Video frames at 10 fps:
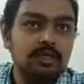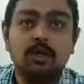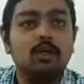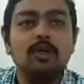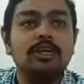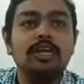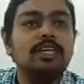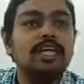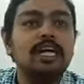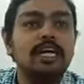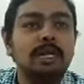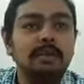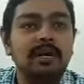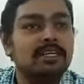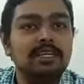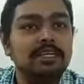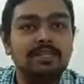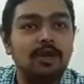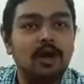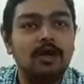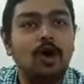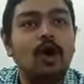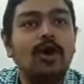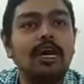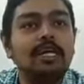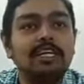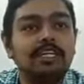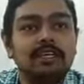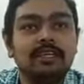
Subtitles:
No, literal interpretation is not or and.